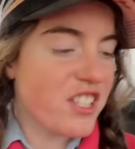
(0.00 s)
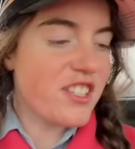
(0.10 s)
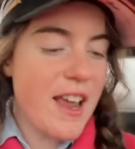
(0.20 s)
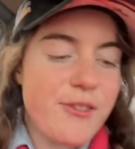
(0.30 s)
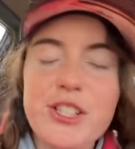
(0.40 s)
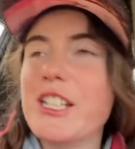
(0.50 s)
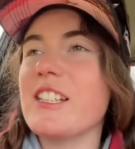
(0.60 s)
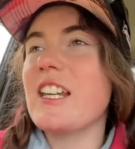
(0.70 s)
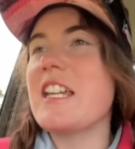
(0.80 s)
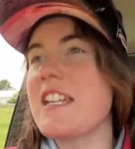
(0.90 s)
7
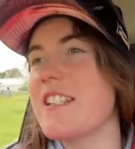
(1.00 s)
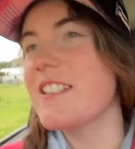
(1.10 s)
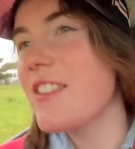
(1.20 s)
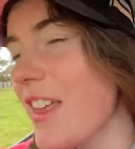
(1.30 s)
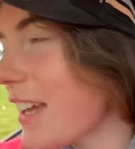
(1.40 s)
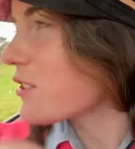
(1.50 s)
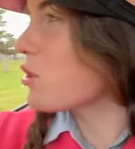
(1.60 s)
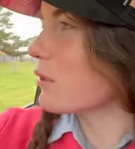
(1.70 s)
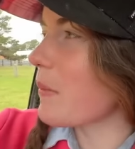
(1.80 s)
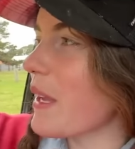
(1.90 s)
years that
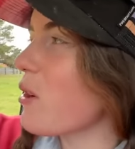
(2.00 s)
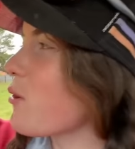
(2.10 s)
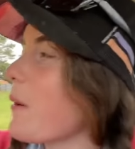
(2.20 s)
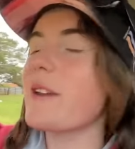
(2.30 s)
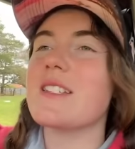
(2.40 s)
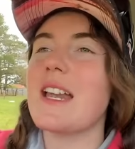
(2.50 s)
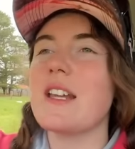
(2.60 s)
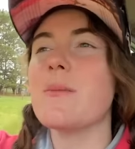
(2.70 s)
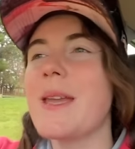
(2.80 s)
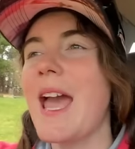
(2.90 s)
took me. Almost,
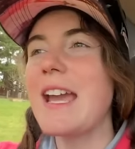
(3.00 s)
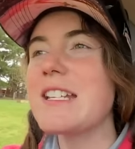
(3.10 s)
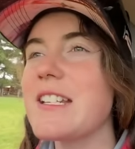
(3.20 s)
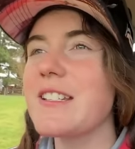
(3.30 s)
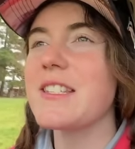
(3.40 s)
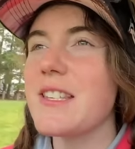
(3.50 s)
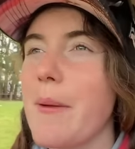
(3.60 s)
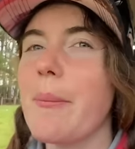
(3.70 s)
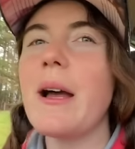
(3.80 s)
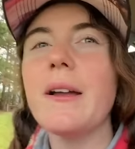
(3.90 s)
it'll be 8 in
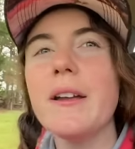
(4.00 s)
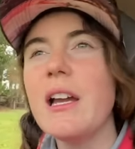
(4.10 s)
December.